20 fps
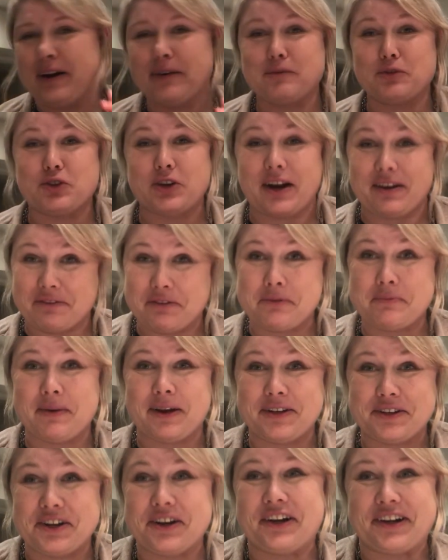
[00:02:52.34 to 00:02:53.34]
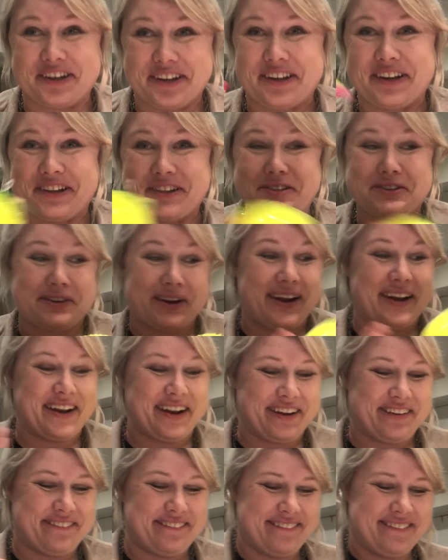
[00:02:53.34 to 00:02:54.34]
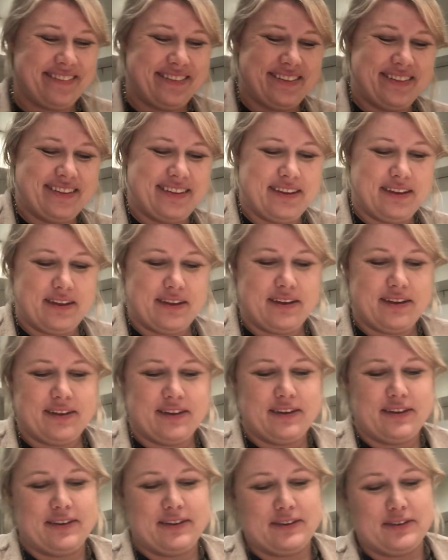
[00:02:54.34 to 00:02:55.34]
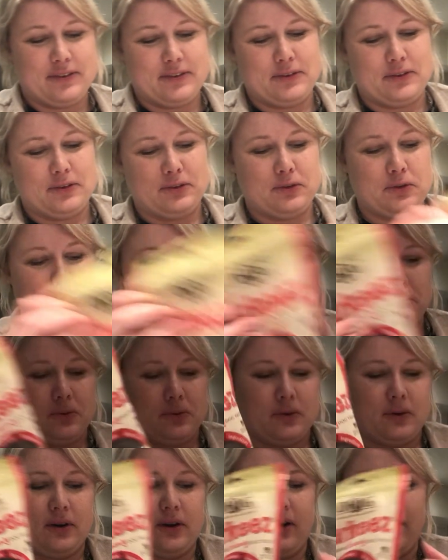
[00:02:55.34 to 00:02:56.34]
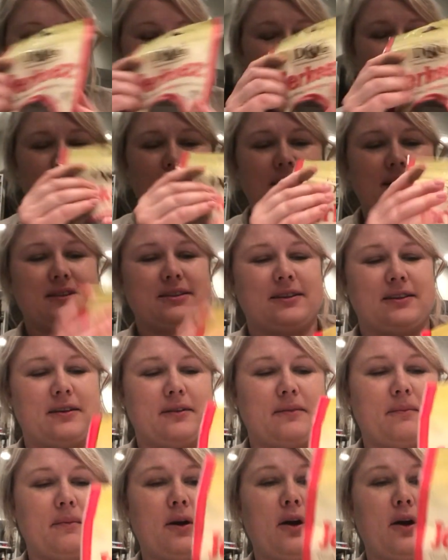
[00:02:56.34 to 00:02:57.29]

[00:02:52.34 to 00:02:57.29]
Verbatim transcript: I'm driving my dog nuts right now. Ooh, awesome.